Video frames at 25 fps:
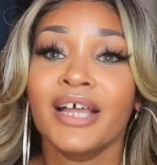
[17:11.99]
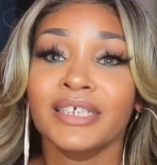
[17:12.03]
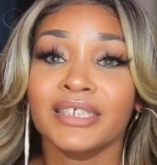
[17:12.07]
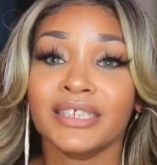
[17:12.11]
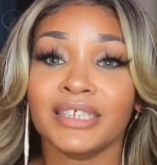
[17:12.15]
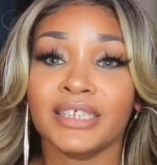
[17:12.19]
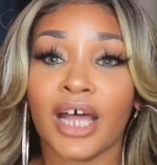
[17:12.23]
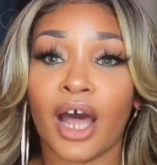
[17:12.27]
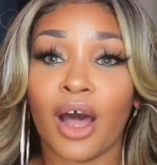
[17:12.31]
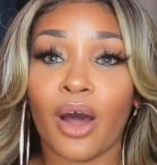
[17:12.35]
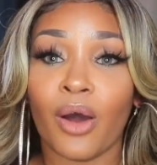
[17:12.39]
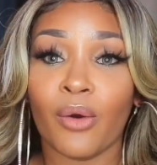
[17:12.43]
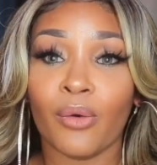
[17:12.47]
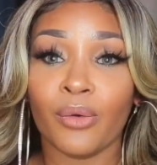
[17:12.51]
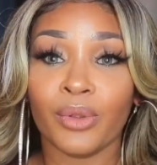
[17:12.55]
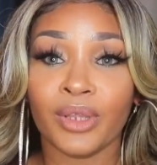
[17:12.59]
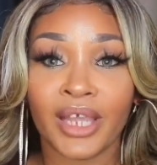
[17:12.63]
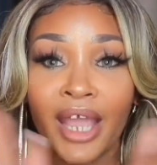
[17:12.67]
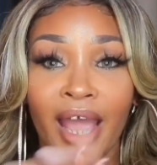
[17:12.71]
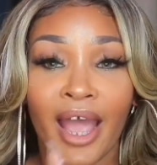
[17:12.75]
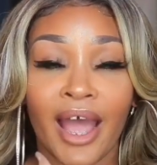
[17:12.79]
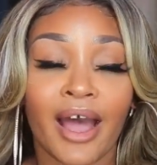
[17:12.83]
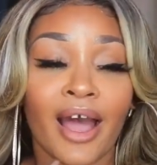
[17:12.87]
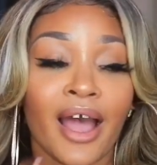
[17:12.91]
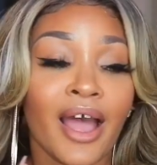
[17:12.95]
So
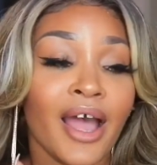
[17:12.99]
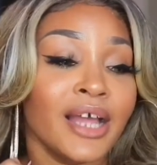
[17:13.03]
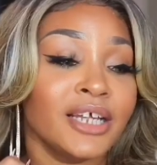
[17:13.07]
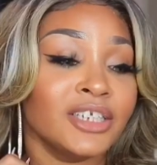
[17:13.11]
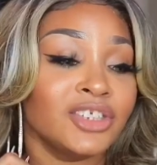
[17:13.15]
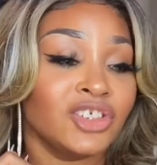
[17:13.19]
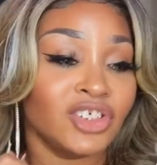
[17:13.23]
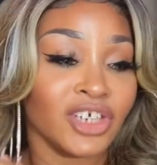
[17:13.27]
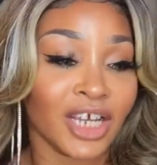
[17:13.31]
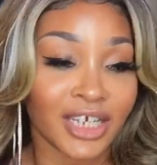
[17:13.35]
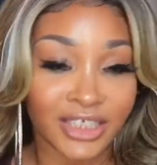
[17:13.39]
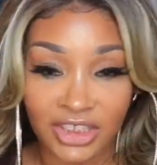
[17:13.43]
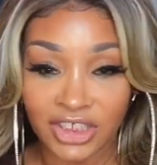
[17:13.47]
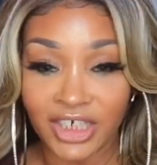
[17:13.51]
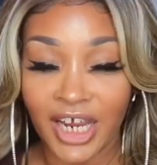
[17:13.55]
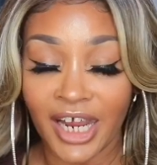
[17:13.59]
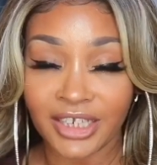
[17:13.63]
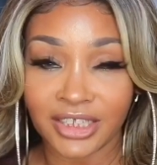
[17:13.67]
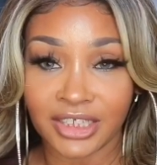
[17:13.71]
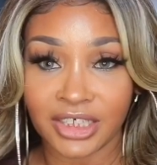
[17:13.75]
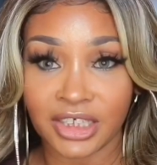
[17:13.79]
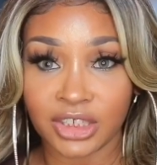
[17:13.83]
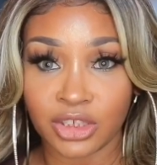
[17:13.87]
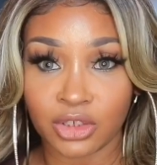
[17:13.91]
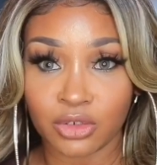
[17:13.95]
yeah, just
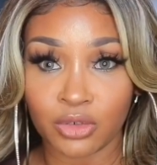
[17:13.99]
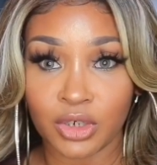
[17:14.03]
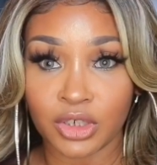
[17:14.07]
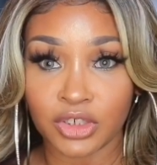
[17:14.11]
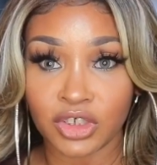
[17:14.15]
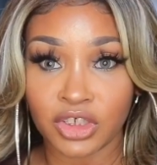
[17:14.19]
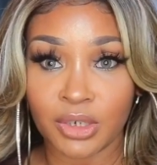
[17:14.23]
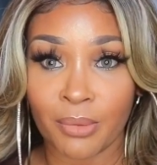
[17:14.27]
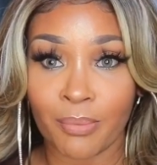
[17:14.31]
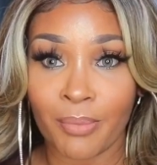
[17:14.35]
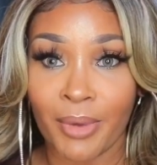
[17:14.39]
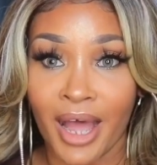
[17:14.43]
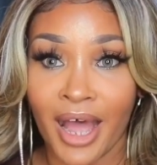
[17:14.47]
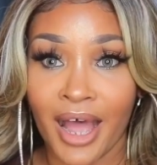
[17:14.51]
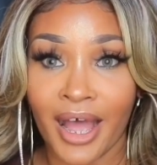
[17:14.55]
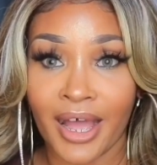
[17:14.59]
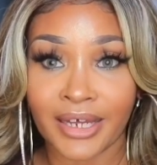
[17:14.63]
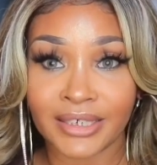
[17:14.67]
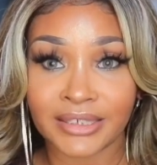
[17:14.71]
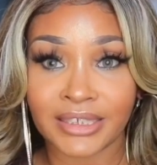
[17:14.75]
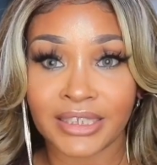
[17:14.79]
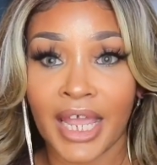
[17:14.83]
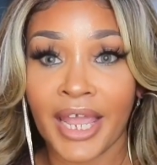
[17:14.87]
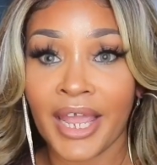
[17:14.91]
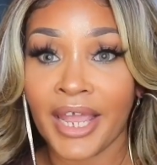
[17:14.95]
check the description
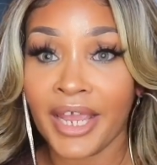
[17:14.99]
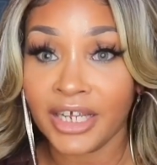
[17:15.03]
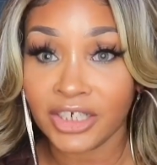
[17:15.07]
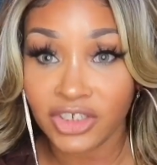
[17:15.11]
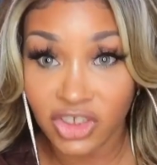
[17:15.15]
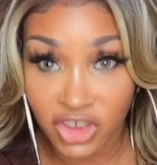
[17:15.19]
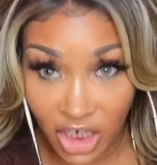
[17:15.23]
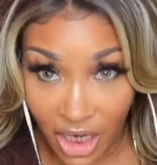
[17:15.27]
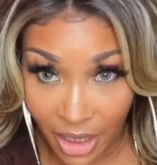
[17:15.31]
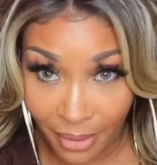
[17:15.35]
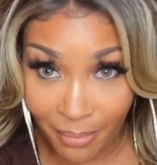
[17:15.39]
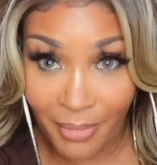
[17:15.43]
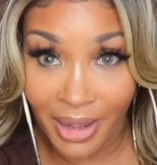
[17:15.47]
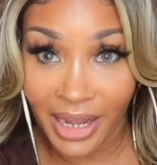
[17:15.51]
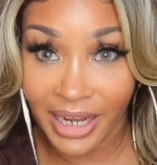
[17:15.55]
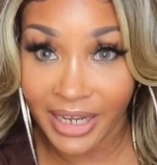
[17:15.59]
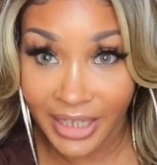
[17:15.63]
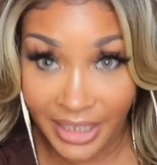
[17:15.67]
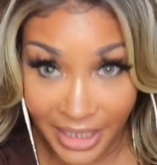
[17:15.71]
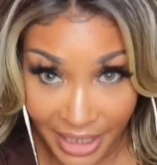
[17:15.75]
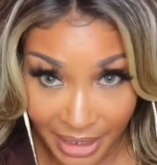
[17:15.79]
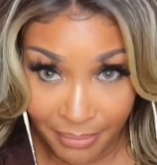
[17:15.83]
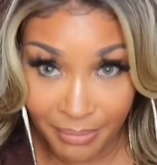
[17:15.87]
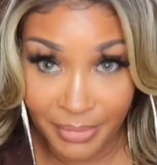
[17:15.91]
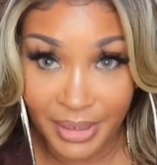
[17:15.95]
box and check my
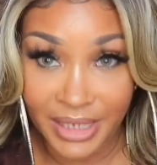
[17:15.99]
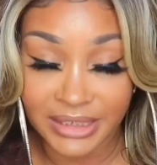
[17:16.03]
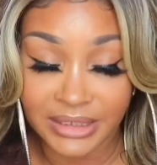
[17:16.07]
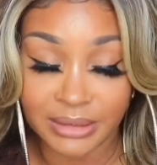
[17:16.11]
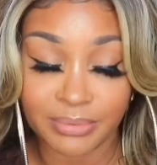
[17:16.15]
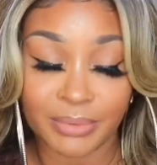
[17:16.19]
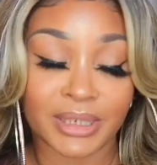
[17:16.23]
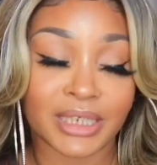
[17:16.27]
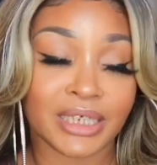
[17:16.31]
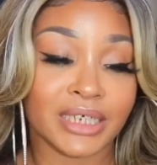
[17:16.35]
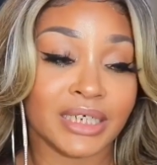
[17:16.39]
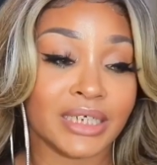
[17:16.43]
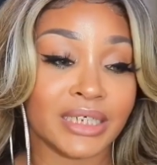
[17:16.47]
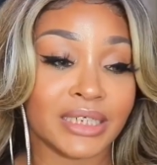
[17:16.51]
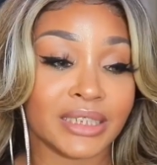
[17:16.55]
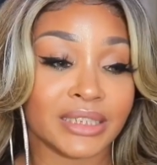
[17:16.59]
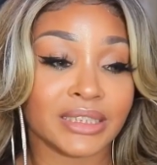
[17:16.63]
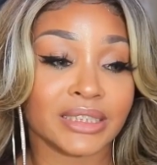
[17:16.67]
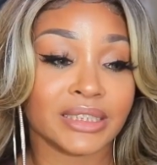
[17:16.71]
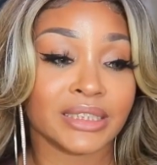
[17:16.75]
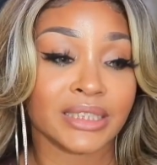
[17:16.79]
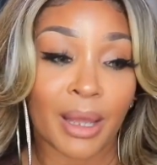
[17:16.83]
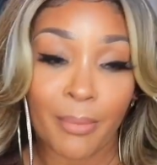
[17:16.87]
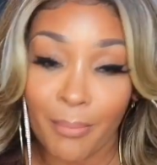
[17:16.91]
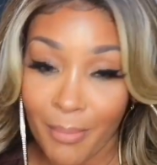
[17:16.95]
comments because
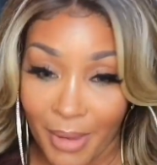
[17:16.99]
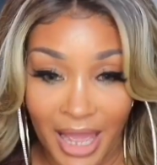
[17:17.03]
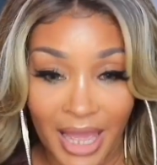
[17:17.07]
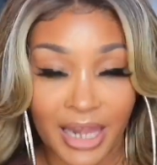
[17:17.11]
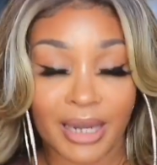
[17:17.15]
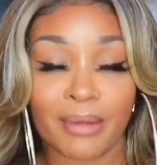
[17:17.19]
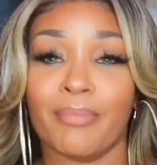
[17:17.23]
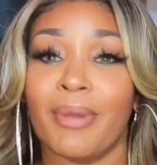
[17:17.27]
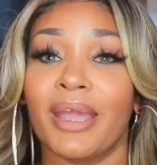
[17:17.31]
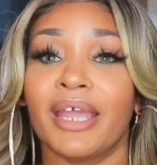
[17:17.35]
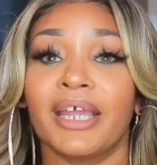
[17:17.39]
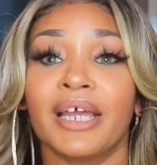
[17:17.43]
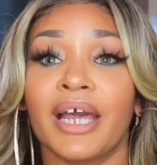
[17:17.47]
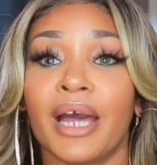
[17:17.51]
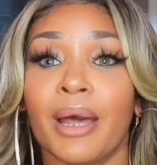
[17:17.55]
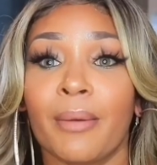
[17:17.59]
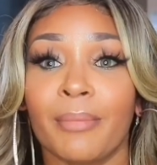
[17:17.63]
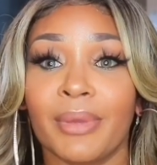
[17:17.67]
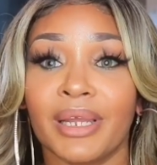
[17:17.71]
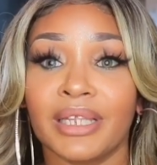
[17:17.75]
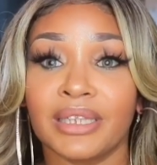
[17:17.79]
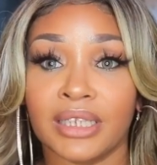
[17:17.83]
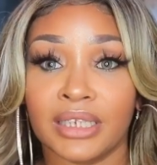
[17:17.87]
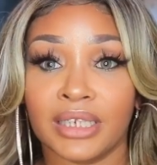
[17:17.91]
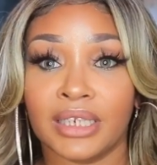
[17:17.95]
somebody may
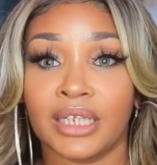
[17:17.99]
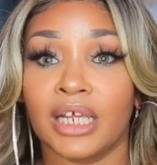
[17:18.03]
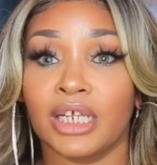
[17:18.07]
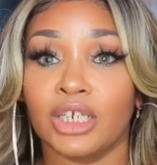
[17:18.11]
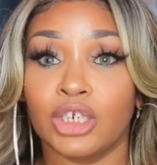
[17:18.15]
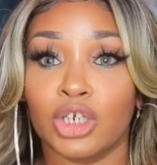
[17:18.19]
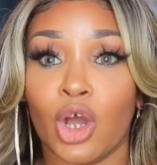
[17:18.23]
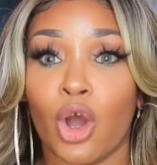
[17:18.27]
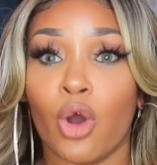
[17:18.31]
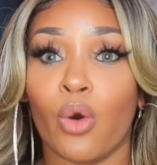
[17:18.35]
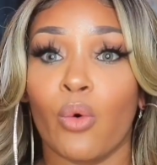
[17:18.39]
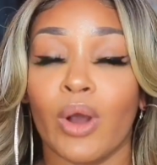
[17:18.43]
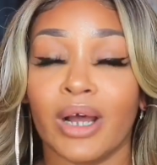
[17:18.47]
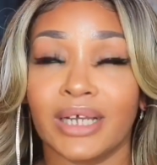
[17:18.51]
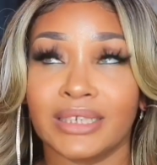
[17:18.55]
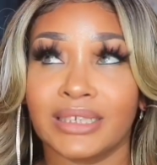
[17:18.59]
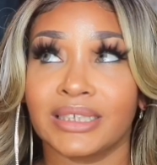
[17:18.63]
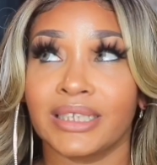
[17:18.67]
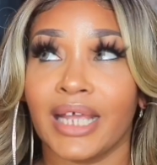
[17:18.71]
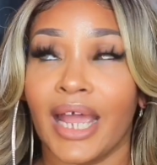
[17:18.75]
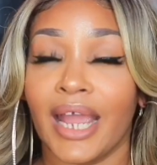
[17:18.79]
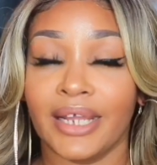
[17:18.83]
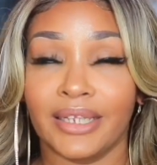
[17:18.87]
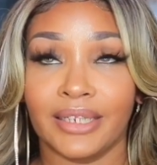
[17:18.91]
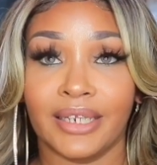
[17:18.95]
comment that they know a
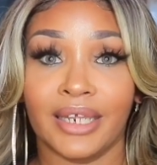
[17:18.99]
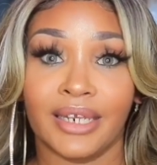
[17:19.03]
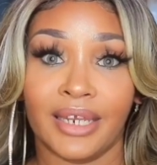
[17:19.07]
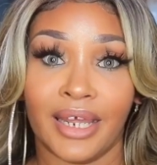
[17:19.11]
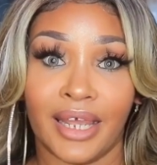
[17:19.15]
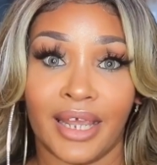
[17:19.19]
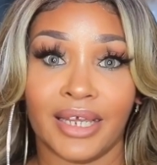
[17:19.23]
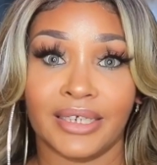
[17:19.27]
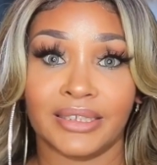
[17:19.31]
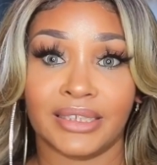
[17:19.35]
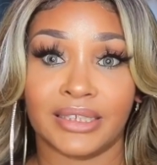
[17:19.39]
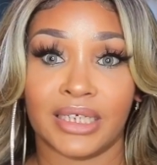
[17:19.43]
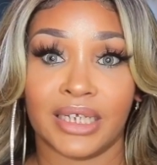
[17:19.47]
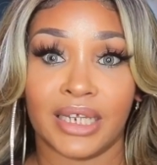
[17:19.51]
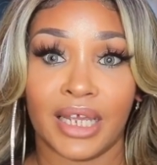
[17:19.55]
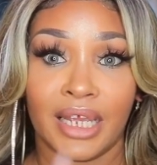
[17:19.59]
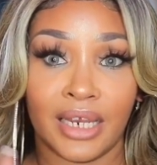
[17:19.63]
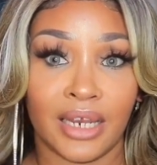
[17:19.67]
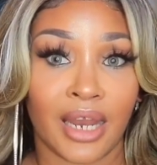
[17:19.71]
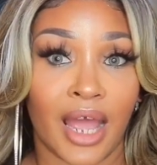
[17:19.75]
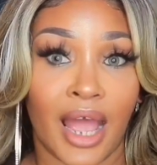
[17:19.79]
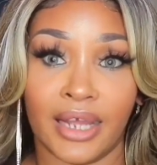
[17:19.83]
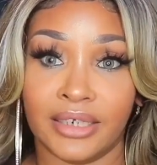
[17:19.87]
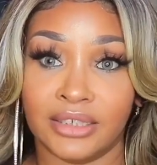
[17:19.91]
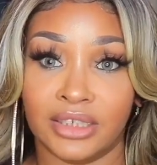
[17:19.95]
site that has it
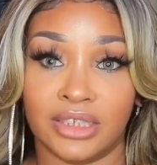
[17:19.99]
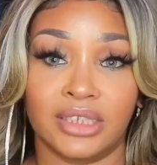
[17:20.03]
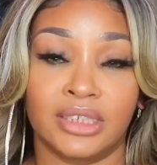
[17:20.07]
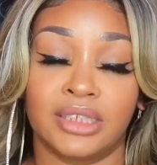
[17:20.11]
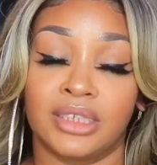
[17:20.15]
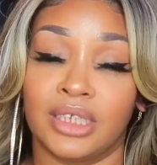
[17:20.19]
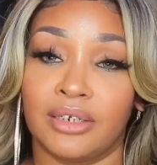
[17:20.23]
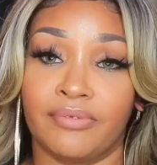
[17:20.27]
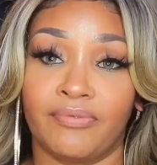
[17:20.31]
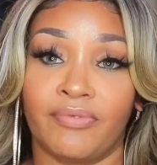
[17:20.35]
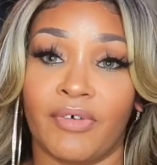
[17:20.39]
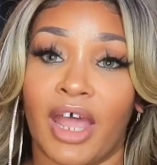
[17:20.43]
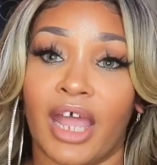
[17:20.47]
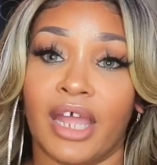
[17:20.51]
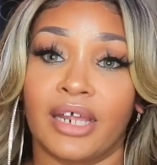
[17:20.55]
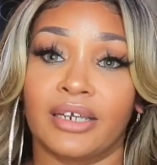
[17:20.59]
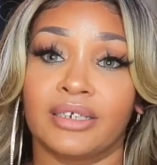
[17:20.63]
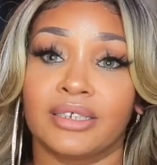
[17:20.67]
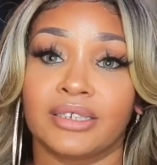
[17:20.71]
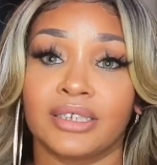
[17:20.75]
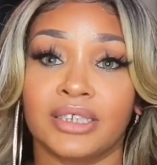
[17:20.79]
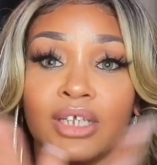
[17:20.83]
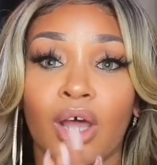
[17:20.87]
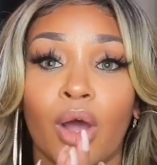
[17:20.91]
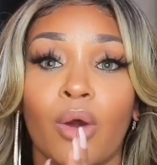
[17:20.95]
and I just didn't find
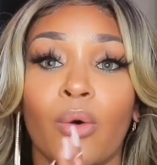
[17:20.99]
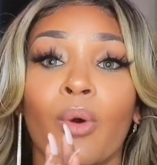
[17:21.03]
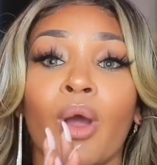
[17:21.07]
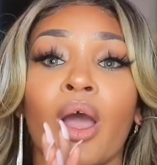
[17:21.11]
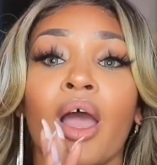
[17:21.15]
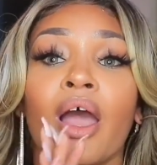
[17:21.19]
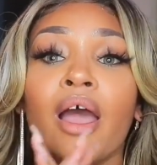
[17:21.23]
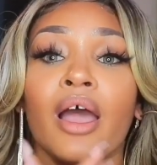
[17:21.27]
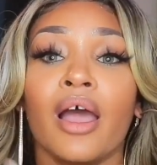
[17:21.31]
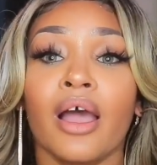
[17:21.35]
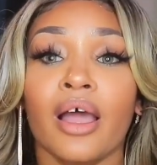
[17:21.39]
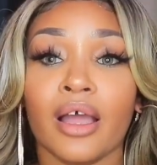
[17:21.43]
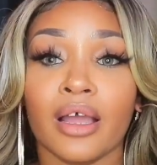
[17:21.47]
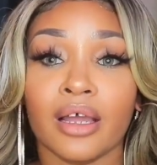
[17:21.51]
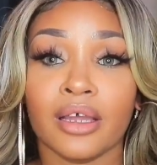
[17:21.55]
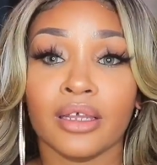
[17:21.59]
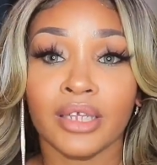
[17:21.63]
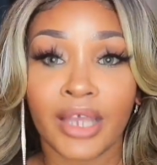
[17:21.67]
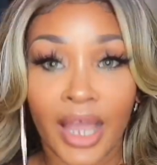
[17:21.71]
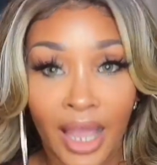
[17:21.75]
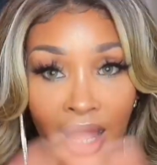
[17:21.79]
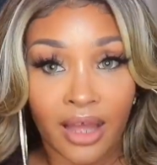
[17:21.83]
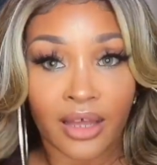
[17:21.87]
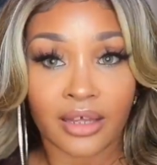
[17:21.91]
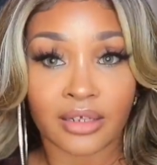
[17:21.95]
it. So
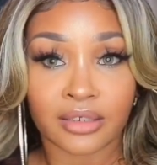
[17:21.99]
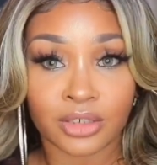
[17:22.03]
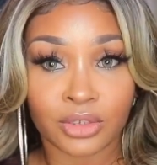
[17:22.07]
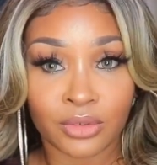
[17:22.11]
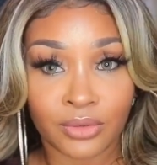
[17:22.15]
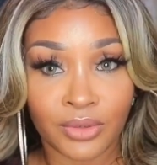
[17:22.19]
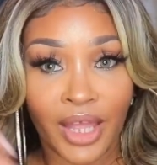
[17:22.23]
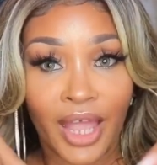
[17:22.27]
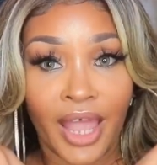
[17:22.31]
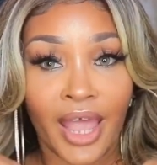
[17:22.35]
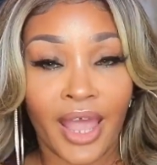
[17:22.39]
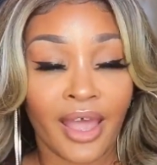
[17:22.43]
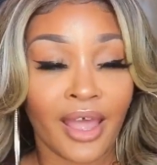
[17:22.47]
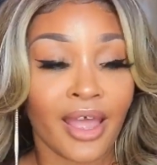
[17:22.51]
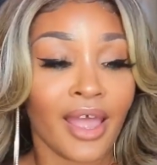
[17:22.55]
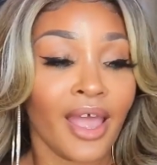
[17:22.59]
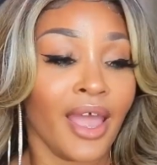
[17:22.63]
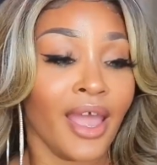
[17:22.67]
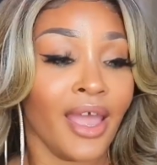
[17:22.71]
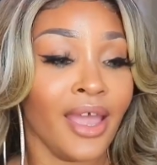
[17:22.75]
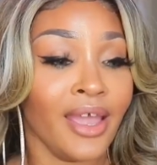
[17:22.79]
yeah, do that.